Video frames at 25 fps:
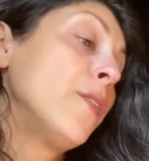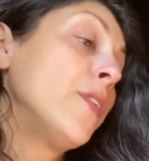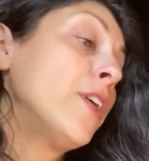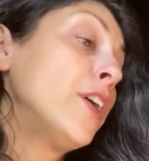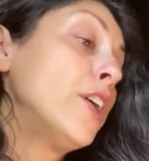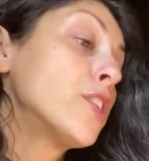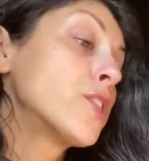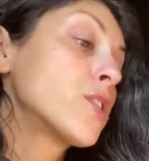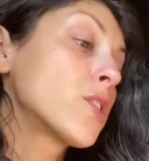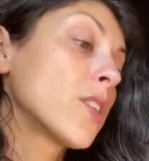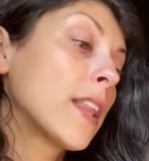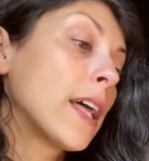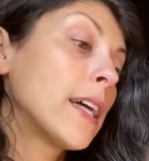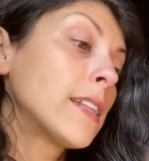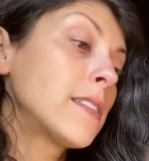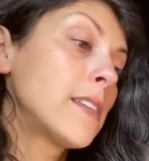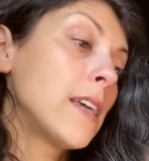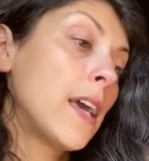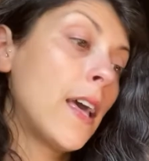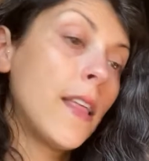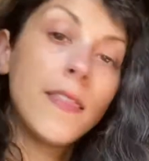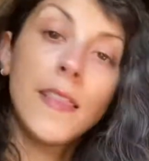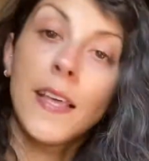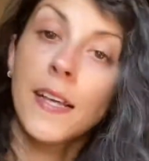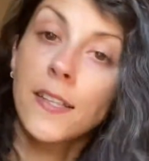So that's
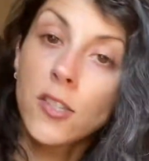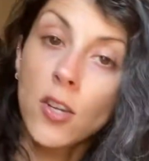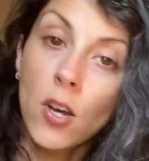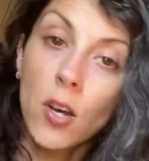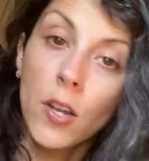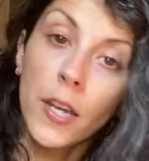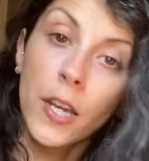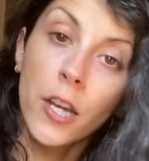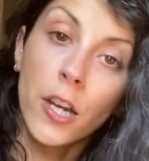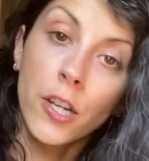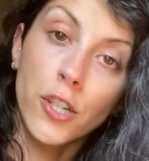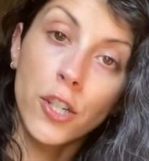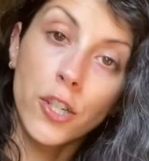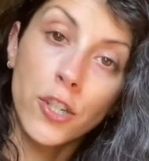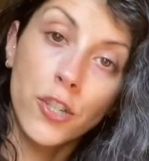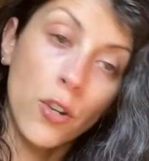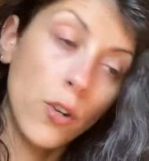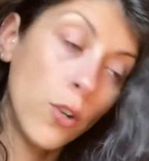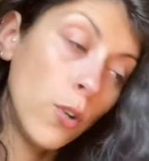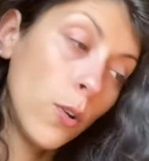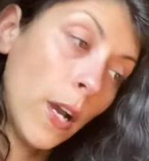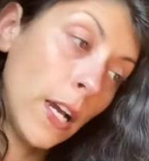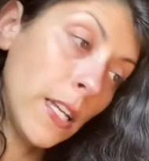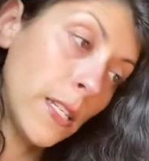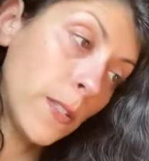it. That's all I got to show
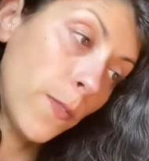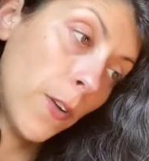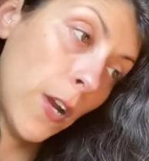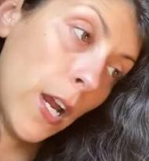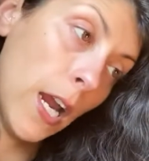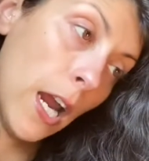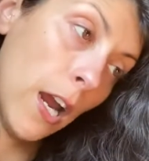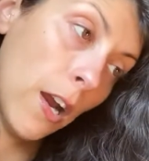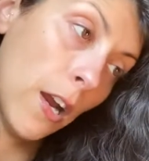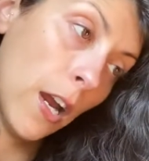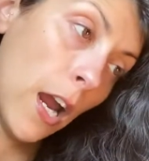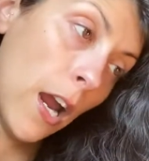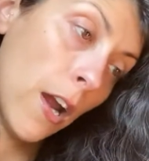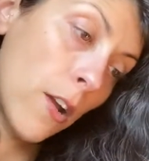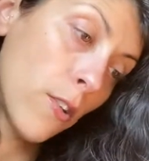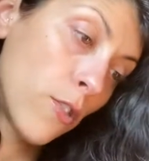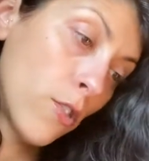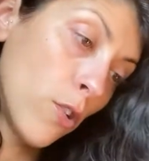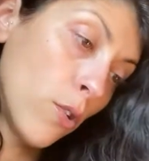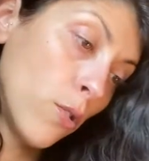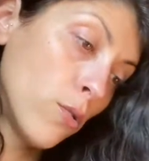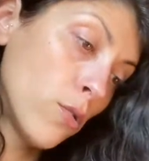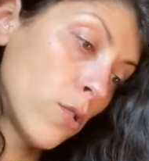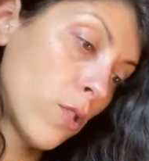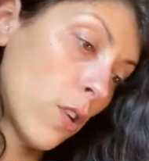you guys for hair care.
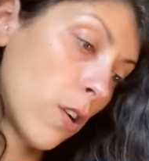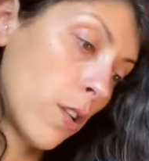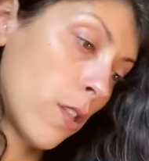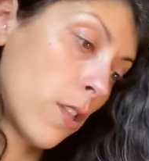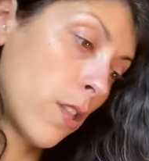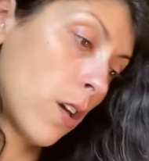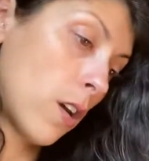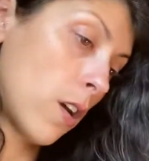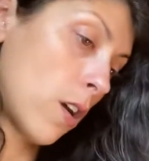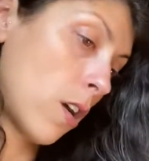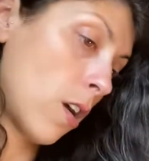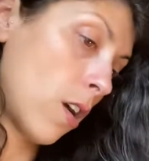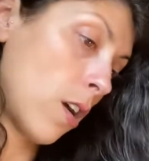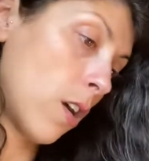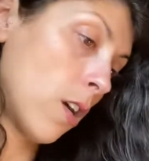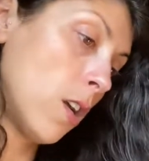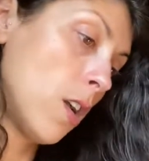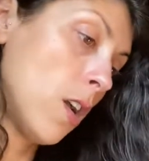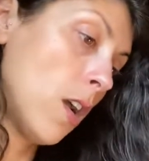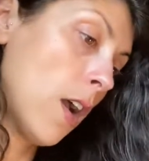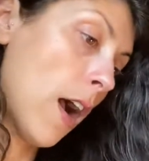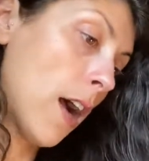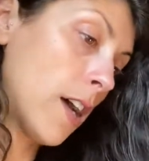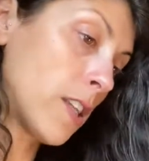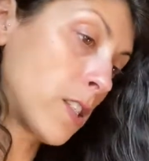Those are
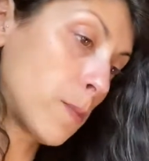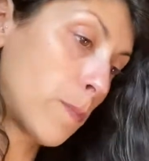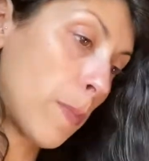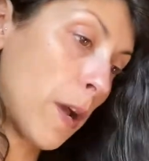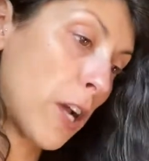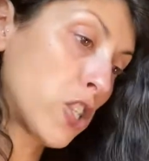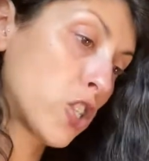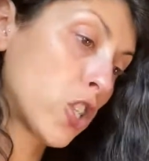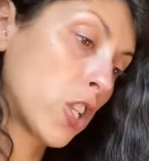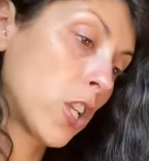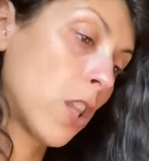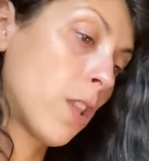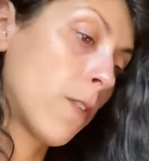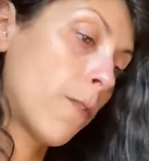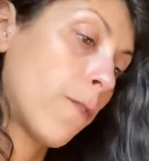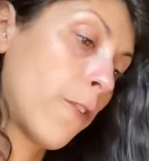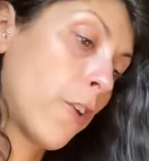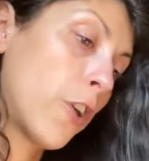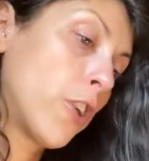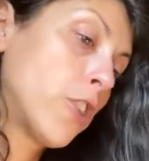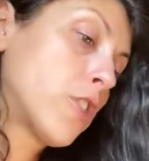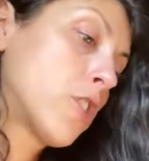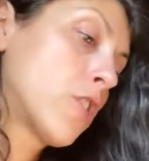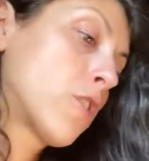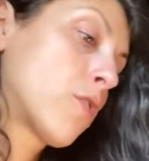especially the
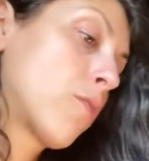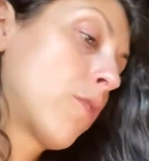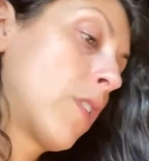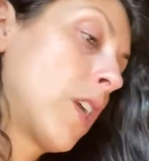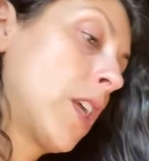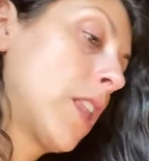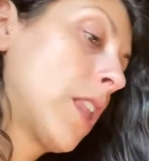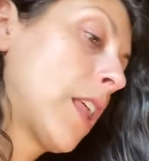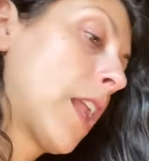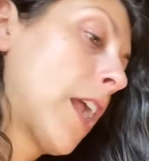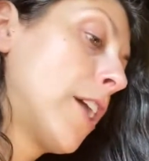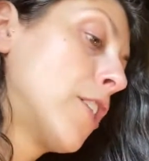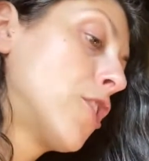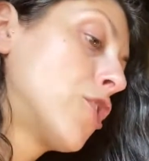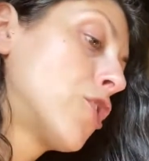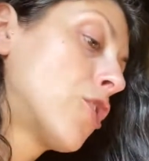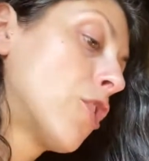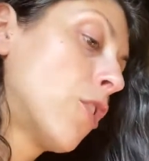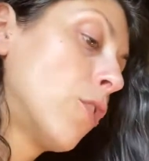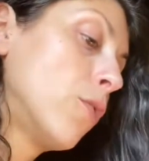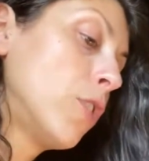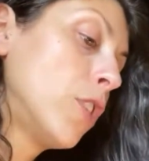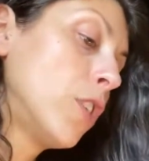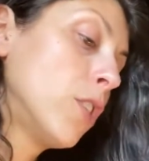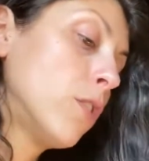first 3 that I
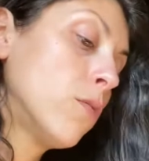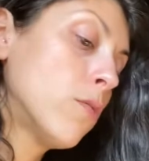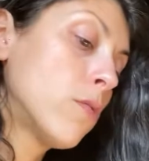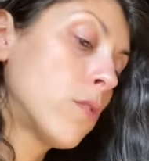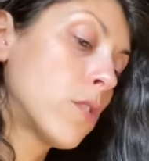showed you.